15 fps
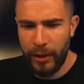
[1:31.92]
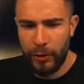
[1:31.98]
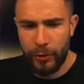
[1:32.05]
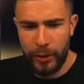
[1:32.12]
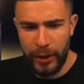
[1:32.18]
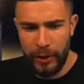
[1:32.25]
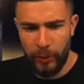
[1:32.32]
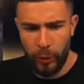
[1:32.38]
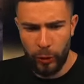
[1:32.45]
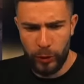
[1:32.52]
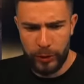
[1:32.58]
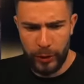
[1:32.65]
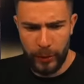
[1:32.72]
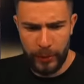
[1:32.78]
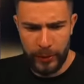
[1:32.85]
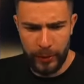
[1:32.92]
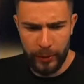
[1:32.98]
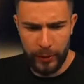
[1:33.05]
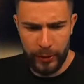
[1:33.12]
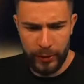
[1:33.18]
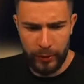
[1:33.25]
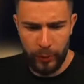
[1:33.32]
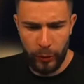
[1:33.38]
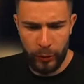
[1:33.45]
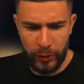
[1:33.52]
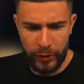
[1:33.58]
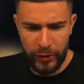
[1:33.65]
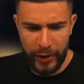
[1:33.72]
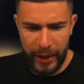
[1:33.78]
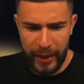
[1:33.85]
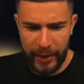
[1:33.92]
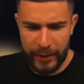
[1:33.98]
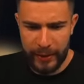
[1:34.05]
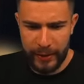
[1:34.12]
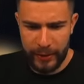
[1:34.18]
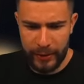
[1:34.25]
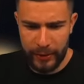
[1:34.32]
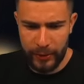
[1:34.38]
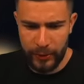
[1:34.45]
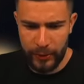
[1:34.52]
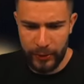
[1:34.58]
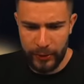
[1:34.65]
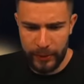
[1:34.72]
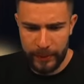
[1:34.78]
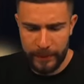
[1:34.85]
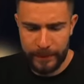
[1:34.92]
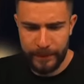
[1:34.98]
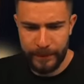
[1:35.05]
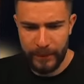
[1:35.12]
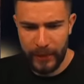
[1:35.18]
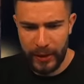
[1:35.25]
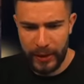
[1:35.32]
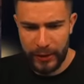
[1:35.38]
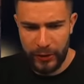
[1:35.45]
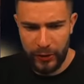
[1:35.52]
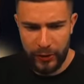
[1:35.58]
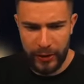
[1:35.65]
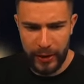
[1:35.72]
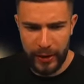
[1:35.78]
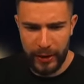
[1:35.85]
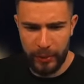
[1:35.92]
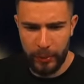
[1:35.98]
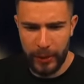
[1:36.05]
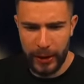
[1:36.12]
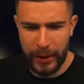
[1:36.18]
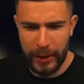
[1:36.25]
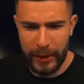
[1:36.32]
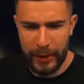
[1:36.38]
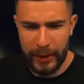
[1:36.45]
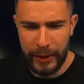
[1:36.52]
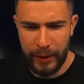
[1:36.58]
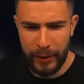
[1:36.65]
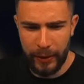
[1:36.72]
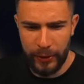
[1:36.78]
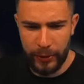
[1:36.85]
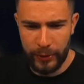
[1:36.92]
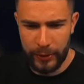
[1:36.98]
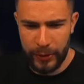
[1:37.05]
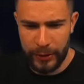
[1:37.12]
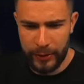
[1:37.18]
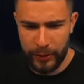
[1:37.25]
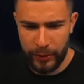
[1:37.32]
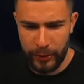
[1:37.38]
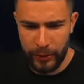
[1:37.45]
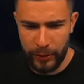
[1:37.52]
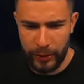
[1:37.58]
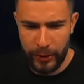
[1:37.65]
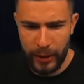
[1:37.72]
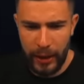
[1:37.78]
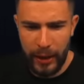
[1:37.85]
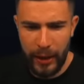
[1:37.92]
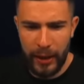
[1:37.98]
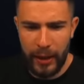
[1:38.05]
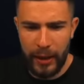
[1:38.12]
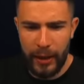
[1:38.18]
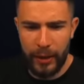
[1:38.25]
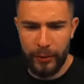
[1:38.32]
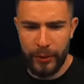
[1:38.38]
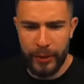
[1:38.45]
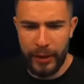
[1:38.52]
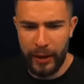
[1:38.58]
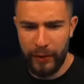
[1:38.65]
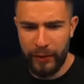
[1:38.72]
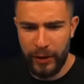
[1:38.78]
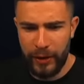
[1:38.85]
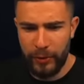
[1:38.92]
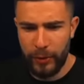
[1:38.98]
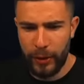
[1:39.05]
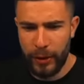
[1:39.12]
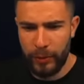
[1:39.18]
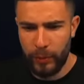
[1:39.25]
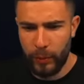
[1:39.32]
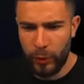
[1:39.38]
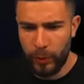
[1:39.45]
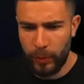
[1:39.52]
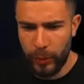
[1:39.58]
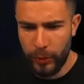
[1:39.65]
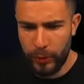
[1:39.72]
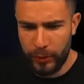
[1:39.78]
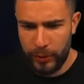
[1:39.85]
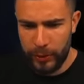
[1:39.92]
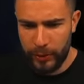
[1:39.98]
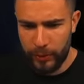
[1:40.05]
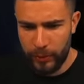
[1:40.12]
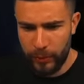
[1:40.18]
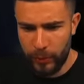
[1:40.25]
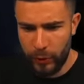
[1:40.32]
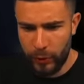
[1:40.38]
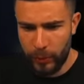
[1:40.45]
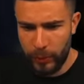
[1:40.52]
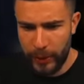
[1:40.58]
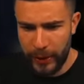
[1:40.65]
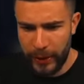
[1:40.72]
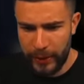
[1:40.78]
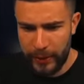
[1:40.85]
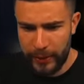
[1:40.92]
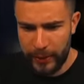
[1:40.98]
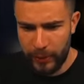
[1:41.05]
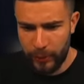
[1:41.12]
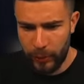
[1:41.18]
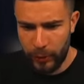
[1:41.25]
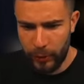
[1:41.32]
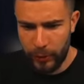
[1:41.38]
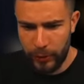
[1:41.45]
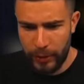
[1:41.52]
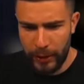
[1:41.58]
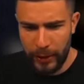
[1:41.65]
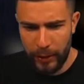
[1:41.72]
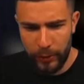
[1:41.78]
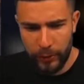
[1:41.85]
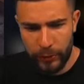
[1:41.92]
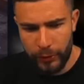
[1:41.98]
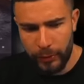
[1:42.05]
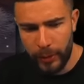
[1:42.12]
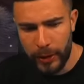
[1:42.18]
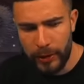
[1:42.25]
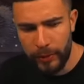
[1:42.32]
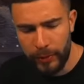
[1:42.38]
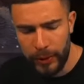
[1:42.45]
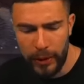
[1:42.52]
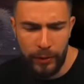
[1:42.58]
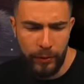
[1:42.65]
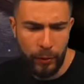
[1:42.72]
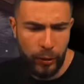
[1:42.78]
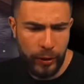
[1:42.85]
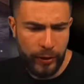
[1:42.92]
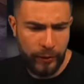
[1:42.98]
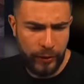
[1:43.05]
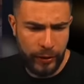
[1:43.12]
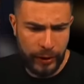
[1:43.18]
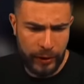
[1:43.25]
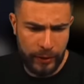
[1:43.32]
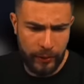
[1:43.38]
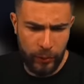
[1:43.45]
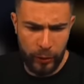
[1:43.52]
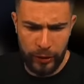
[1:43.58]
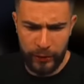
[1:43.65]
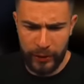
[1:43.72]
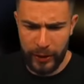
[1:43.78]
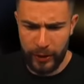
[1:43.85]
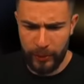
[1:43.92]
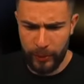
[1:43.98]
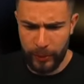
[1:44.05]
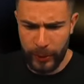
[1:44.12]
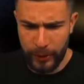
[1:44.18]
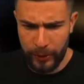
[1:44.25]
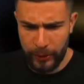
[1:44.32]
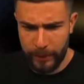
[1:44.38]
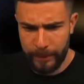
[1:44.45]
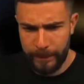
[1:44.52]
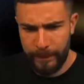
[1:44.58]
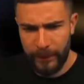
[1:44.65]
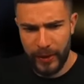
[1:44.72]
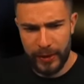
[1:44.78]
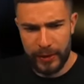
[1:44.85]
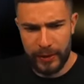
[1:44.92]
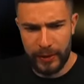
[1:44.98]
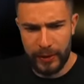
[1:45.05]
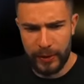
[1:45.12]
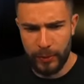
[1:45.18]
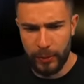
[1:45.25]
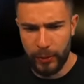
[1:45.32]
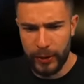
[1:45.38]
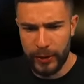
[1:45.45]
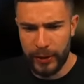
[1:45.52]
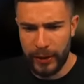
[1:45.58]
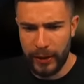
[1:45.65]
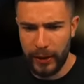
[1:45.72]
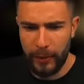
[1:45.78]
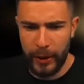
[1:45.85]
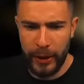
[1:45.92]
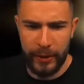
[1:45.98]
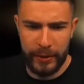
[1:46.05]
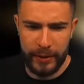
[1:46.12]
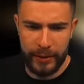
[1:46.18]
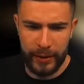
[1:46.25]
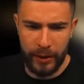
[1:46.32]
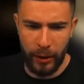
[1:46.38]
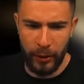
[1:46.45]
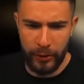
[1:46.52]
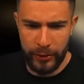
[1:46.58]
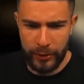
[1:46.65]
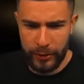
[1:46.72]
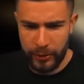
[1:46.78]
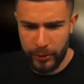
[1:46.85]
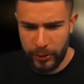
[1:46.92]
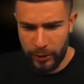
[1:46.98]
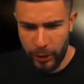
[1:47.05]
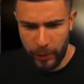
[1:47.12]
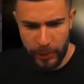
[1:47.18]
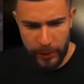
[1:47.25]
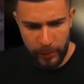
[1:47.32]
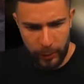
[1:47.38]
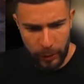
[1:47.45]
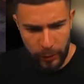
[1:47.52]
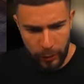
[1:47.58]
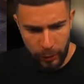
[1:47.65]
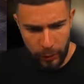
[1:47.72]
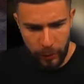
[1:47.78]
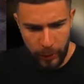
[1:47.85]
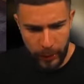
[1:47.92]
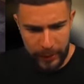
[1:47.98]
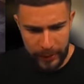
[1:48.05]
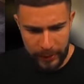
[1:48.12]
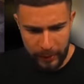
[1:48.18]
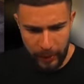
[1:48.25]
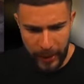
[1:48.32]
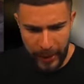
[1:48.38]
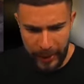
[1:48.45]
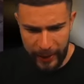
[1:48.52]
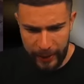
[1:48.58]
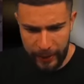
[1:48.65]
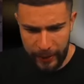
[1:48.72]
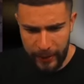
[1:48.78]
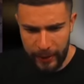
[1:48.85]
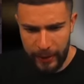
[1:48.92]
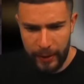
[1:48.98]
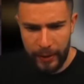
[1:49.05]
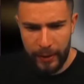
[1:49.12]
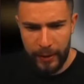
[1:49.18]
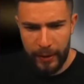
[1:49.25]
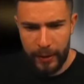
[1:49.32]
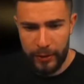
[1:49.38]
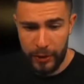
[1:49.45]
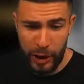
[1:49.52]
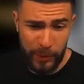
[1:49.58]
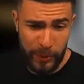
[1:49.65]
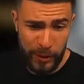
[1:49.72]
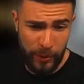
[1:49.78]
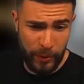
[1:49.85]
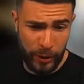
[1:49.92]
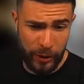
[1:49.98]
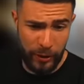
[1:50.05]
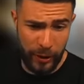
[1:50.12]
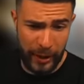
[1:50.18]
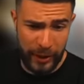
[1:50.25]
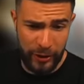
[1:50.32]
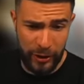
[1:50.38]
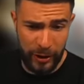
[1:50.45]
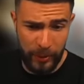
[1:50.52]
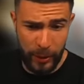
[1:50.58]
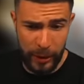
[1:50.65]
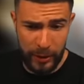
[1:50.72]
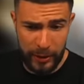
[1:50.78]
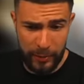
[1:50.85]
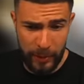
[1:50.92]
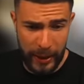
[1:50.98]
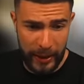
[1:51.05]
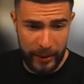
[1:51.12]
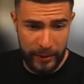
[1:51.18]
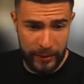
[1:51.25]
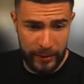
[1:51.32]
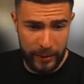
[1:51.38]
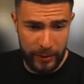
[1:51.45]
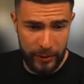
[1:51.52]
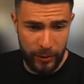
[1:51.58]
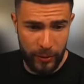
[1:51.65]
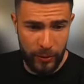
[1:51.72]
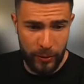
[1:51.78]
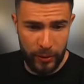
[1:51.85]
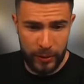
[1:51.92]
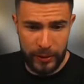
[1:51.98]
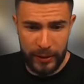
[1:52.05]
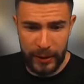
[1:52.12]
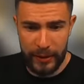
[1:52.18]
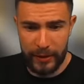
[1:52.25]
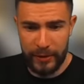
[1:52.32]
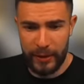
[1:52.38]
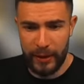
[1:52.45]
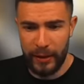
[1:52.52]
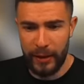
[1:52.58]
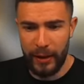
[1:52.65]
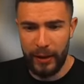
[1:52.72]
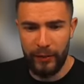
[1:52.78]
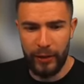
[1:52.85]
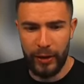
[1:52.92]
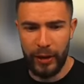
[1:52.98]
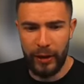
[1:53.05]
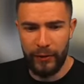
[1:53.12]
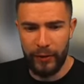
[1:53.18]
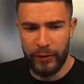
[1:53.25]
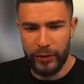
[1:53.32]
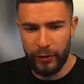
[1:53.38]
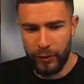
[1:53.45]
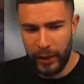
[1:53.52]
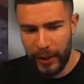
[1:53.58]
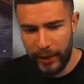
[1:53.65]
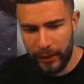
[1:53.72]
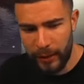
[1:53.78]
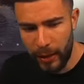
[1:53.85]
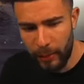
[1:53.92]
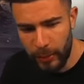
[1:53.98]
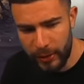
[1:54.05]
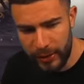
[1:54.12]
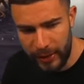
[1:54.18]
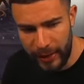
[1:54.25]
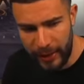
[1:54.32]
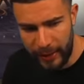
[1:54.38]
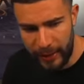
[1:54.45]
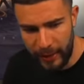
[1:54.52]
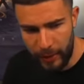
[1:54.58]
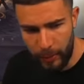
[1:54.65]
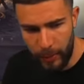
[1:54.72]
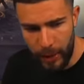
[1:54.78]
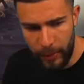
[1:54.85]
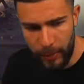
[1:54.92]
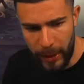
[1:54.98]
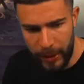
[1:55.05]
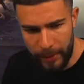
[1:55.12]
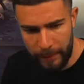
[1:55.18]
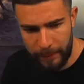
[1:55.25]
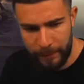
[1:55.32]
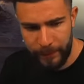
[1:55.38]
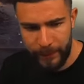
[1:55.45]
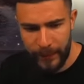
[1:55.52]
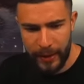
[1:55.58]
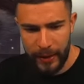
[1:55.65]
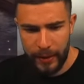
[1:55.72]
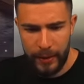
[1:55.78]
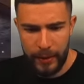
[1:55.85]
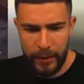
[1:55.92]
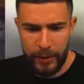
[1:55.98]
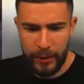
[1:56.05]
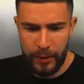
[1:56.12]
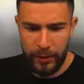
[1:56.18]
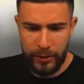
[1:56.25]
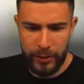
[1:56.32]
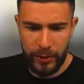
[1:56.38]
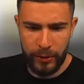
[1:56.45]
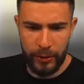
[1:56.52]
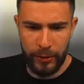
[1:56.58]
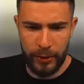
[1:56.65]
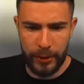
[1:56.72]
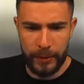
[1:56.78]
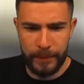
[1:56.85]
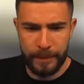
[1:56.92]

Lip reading: We need more top symbols and more stacks. That's good. These just take a big lead here, though, so that's not good. We definitely want more blues and more pinks and more yellows, but we need more everything. More everything would be good. This is disappointing. I mean, this is close. Top symbol could bring this back. Top symbol could actually bring this back because these are all 10, 10, 11, 11. So if we get a double stack here, maybe, could still do it.